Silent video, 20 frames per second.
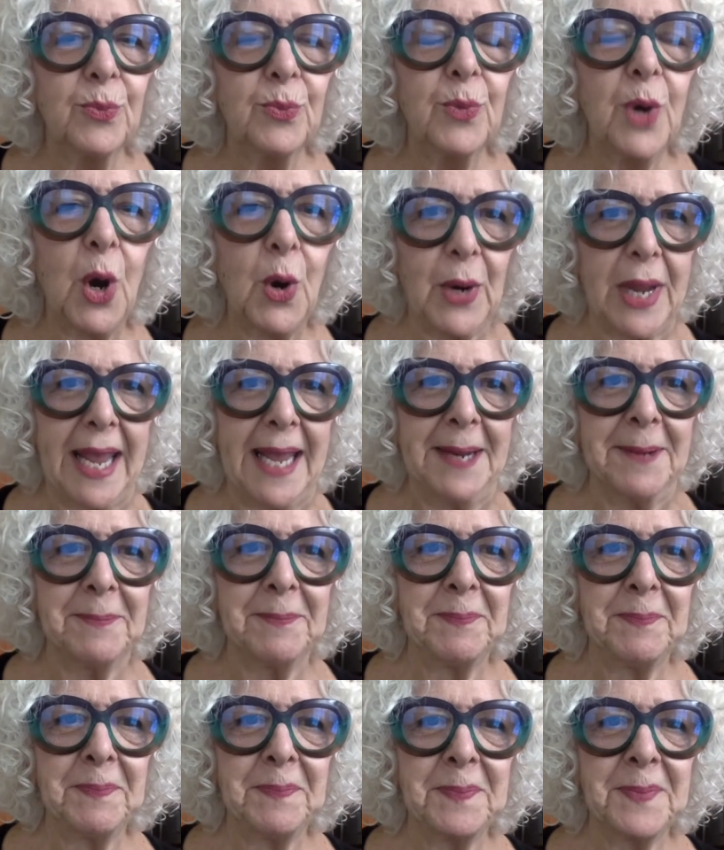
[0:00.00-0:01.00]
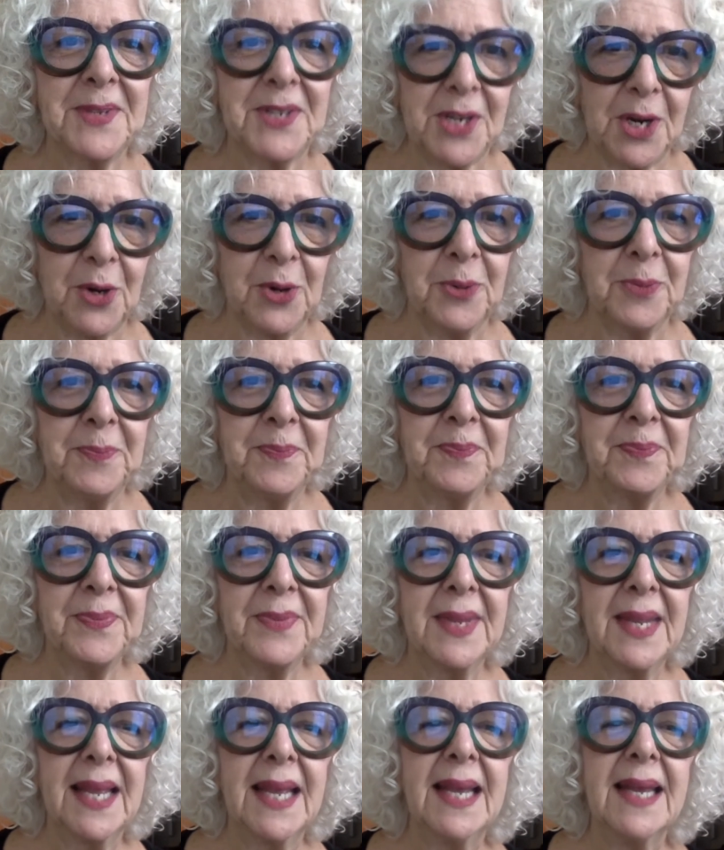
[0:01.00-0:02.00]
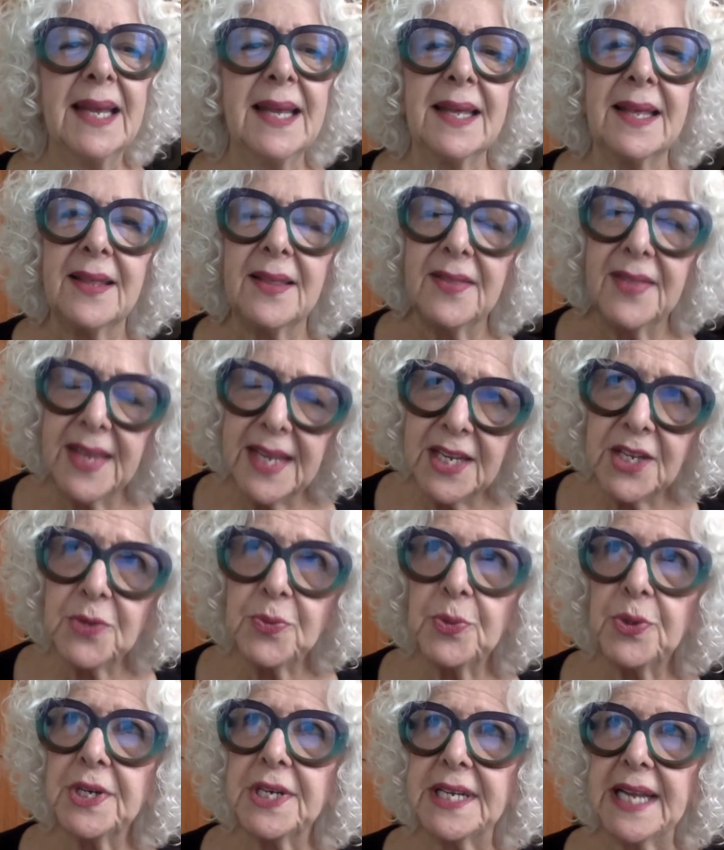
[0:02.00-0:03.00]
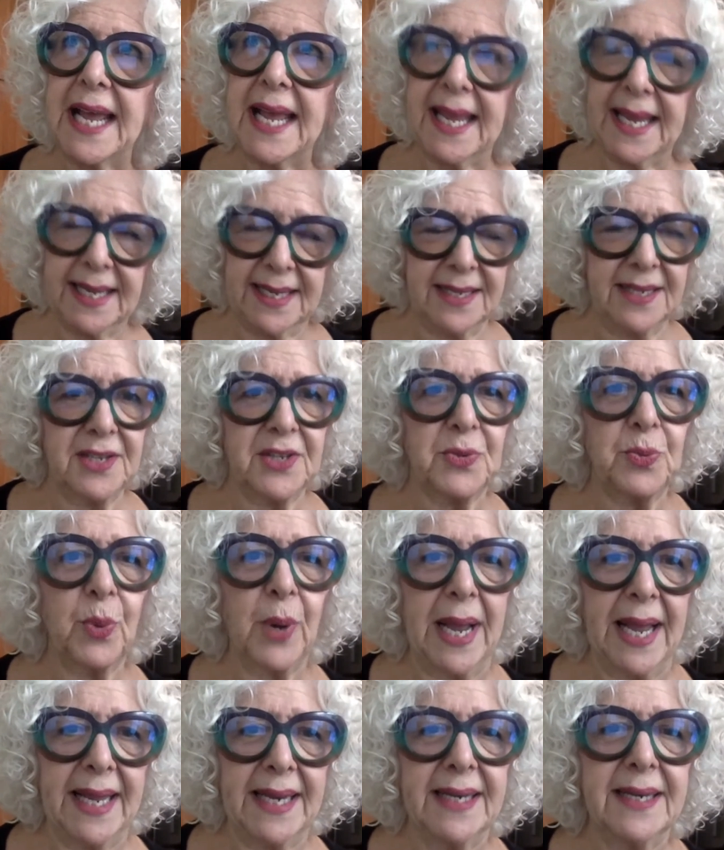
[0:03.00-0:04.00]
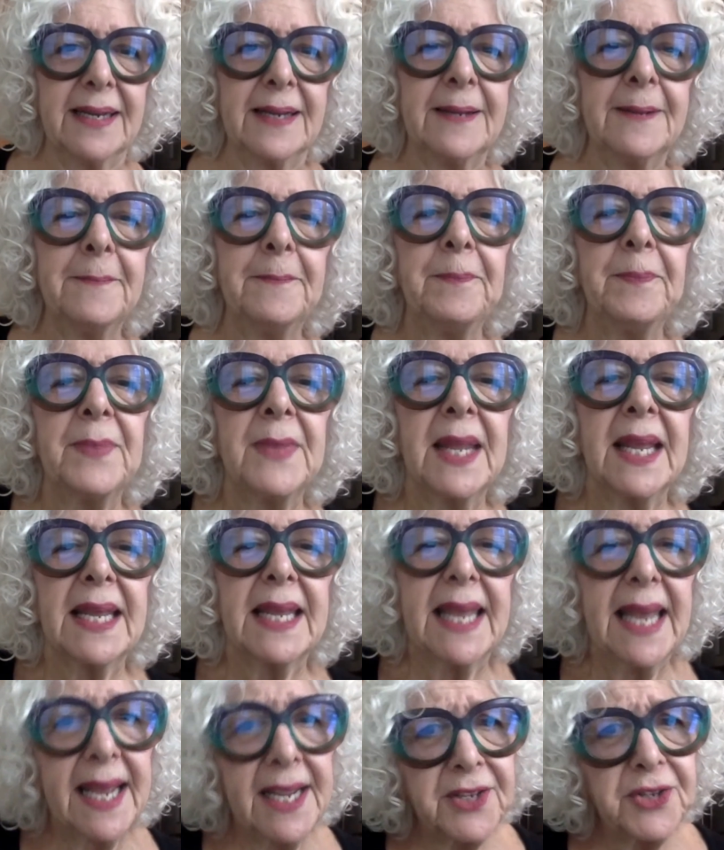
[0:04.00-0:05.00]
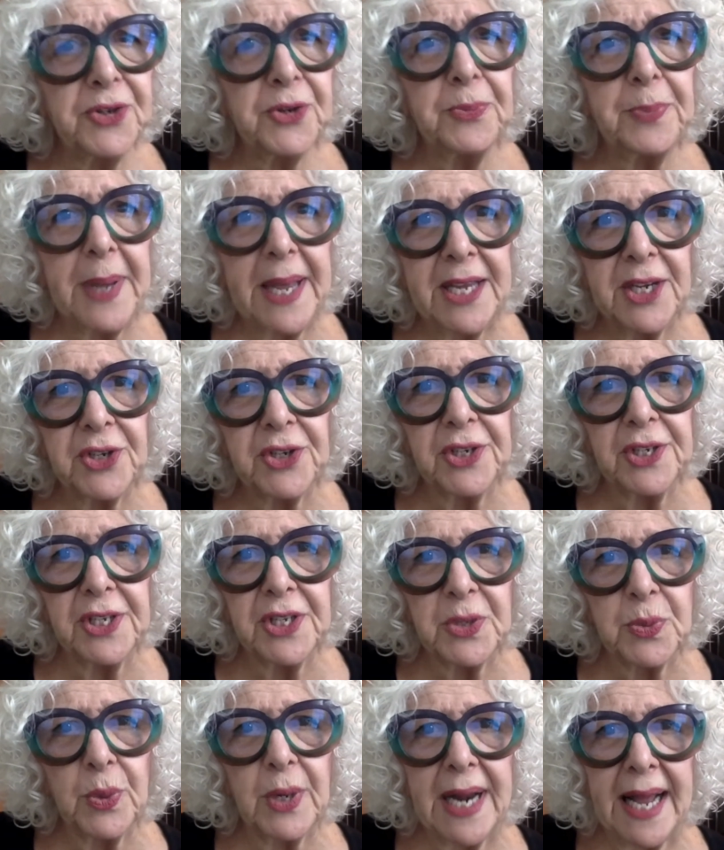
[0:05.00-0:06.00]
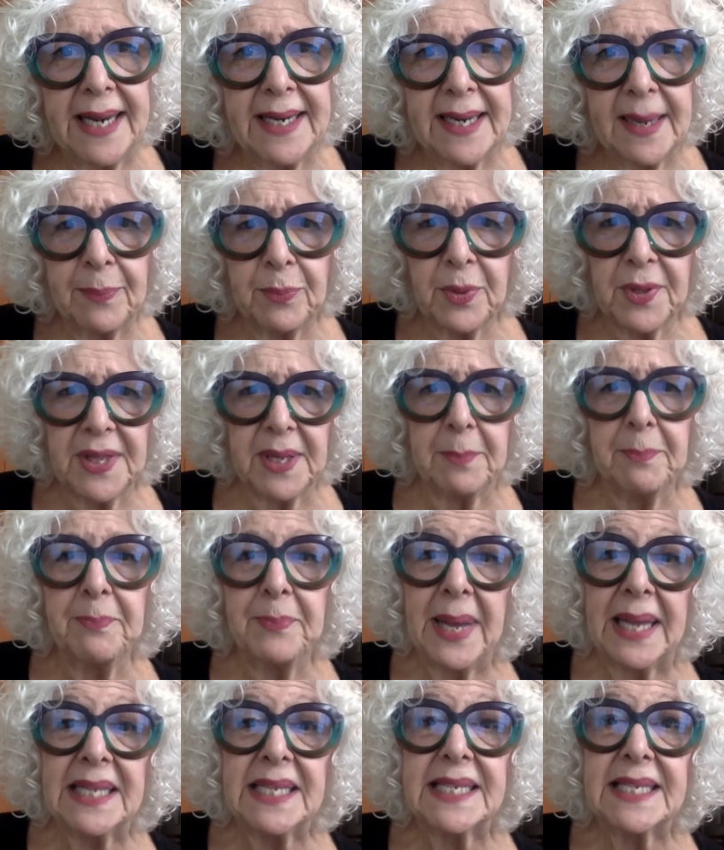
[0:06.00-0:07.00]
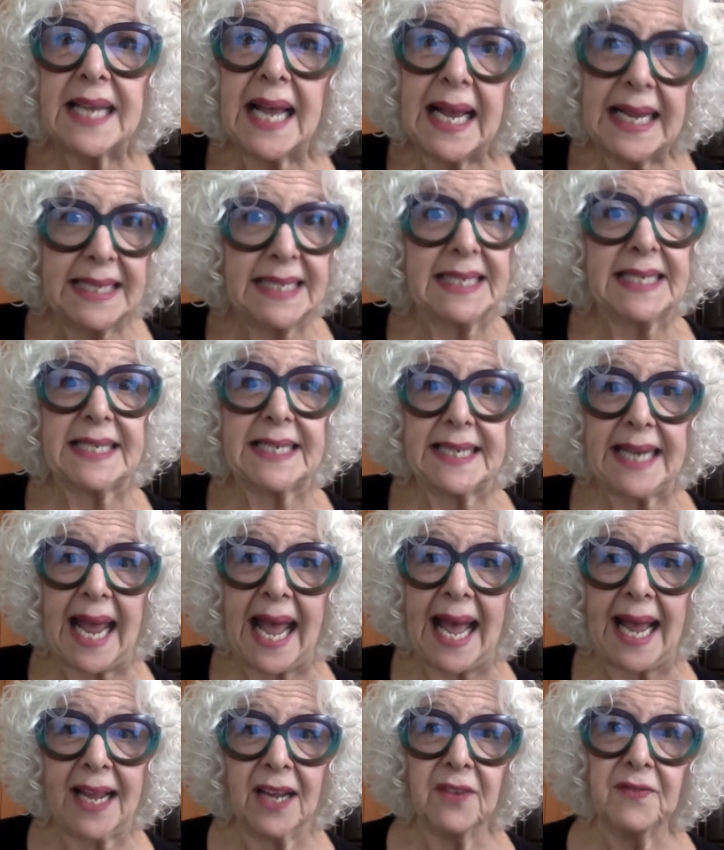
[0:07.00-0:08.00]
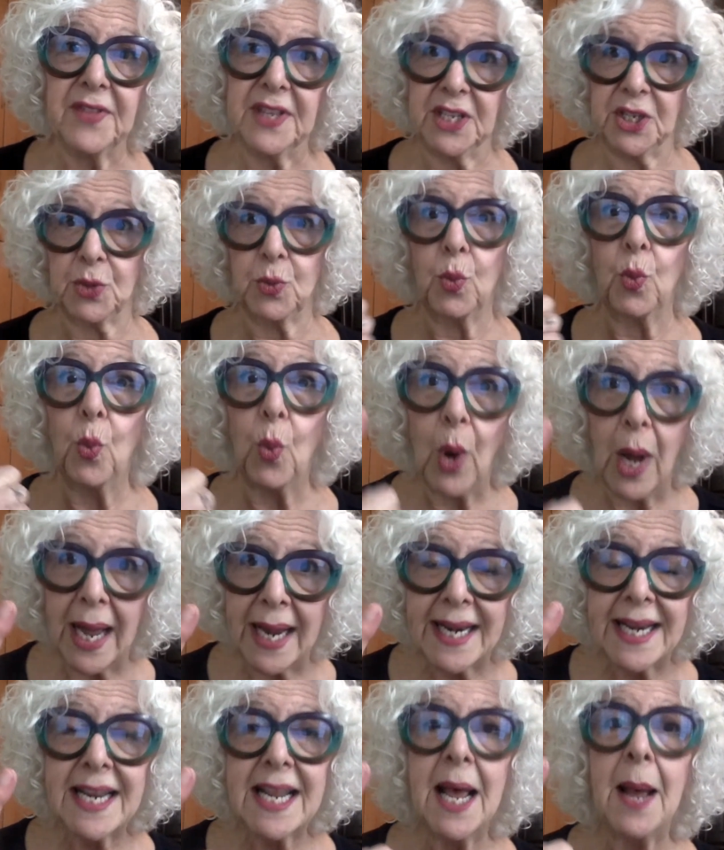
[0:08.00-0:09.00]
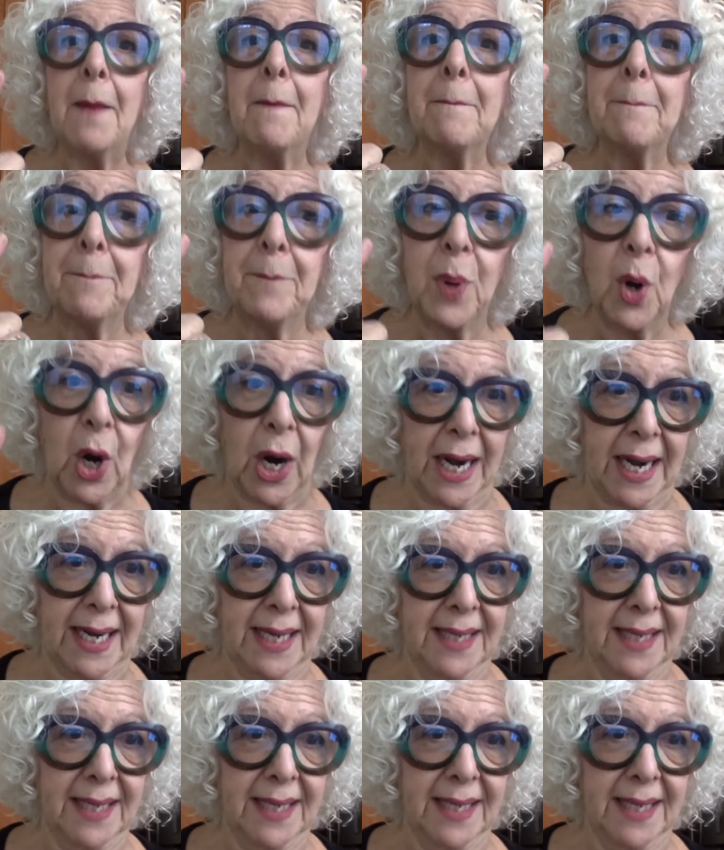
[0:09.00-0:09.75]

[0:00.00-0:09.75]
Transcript: Okay, so these were days when cancer patients would end up with a bedside stack of this one book,